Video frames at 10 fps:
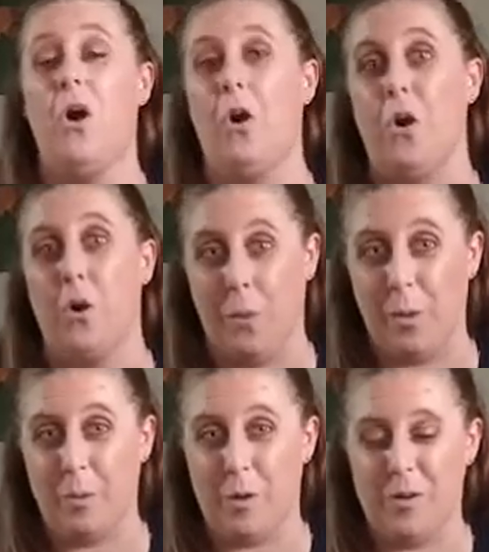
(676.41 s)
are
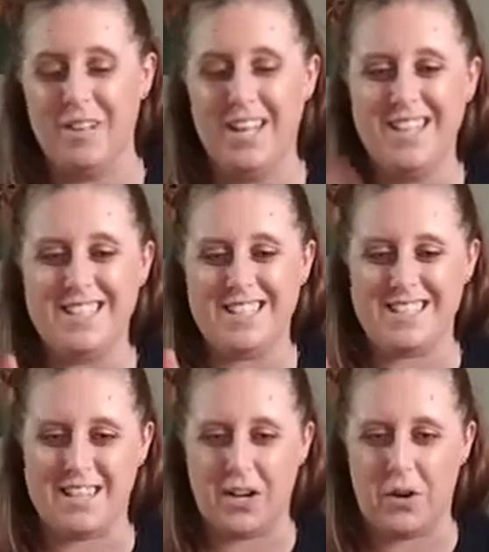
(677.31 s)
horrible.
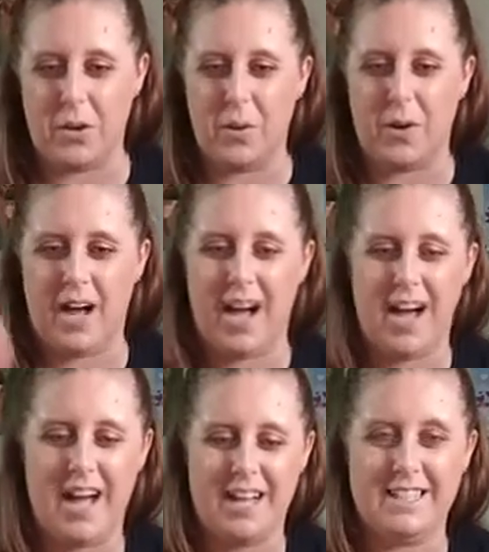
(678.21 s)
So
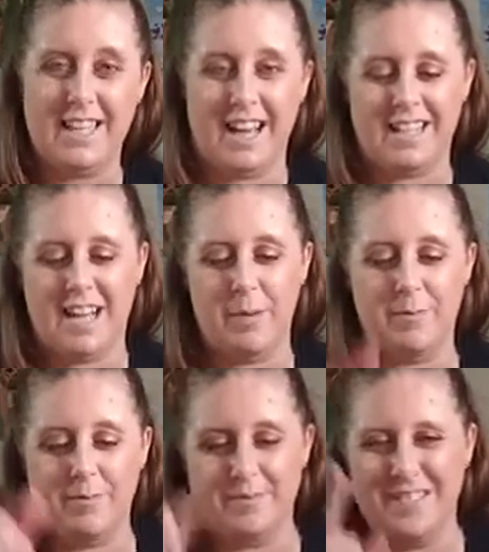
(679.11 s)
yeah, I'm
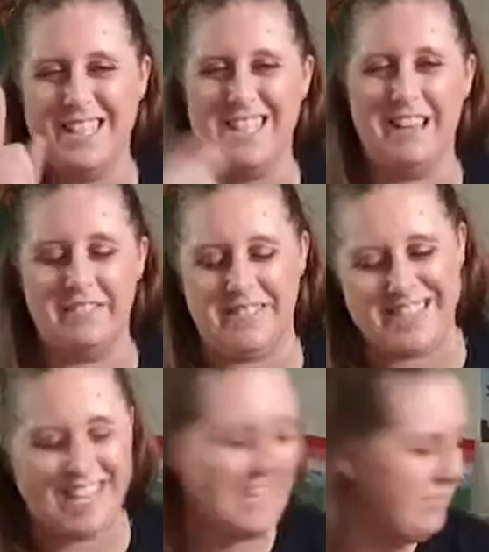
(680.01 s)

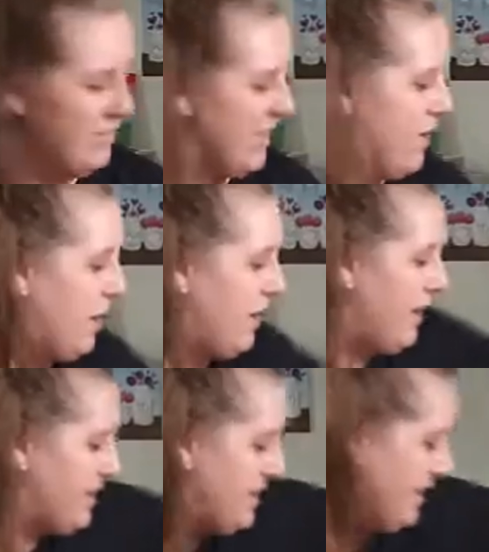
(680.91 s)
excited for that
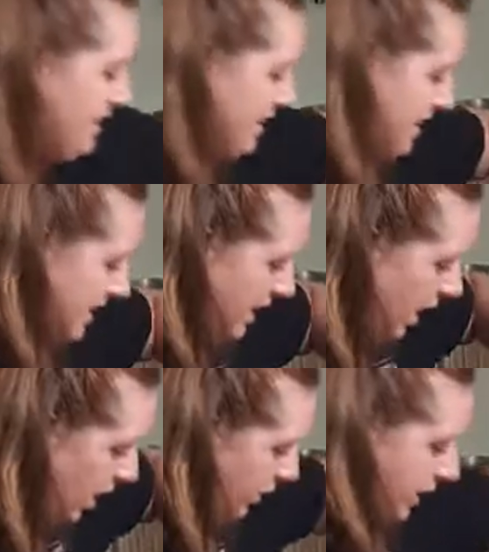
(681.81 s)
product.
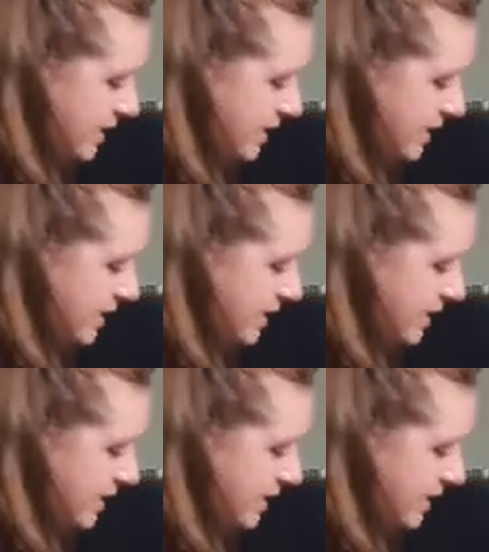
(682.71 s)
Alright,